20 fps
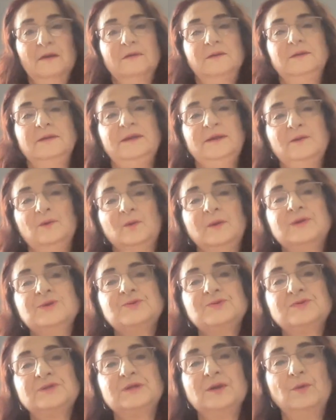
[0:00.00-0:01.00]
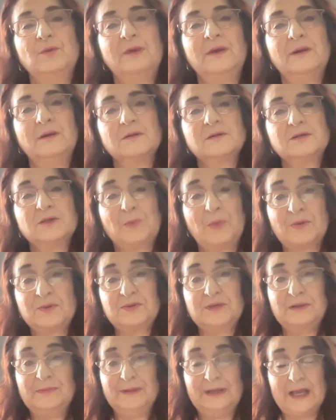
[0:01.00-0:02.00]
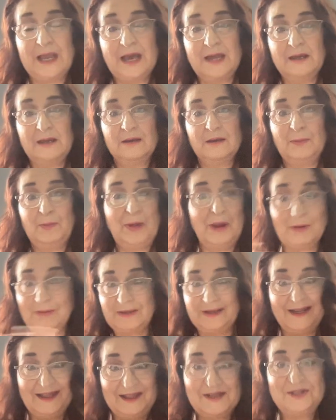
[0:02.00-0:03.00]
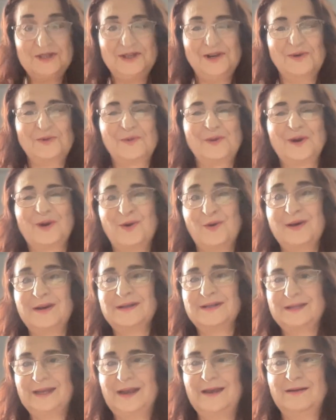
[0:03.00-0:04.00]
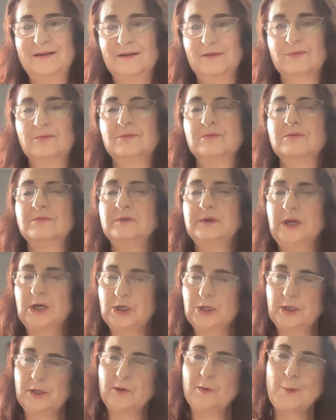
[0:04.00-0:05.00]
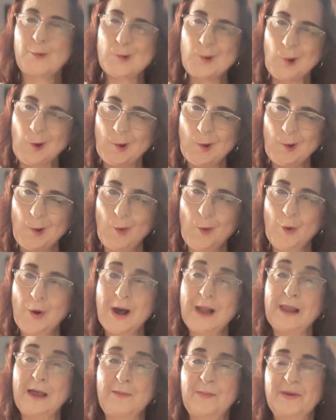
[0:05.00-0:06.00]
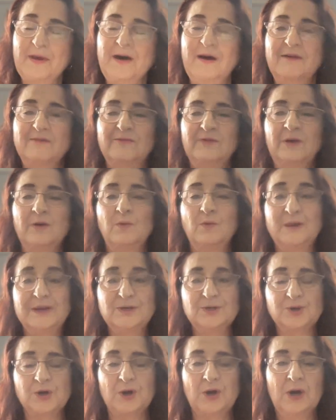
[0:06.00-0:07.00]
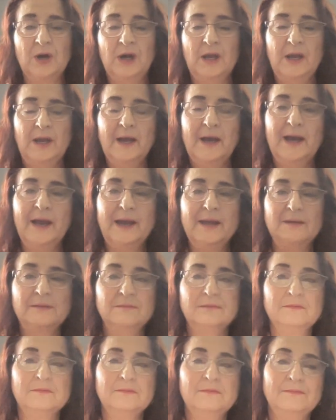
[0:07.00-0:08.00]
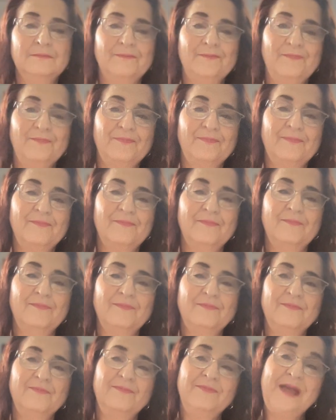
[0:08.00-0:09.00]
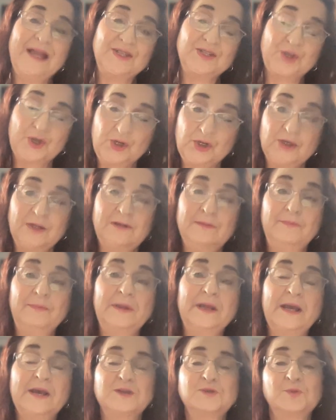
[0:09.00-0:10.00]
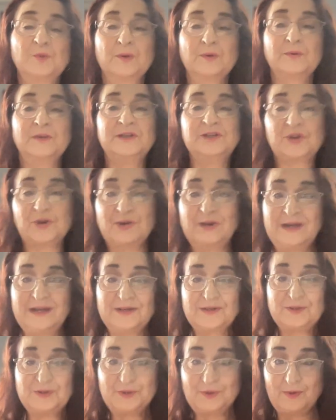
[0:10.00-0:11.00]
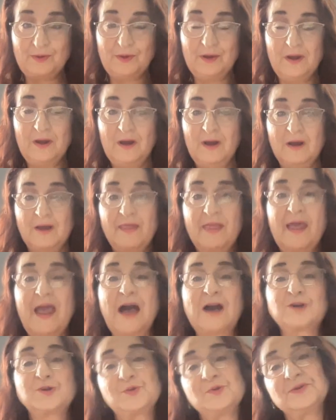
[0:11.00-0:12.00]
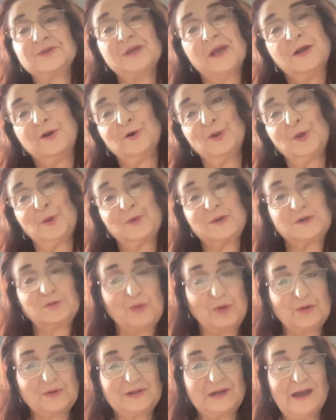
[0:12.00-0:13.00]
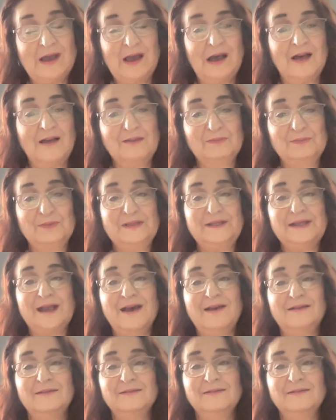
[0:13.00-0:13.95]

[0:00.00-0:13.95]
the winters that we are supposed to be getting. Apparently this year we're going to get a real good wallop of a winter, and that's good because we're returning to the actual cycle that we're supposed to have. But yet,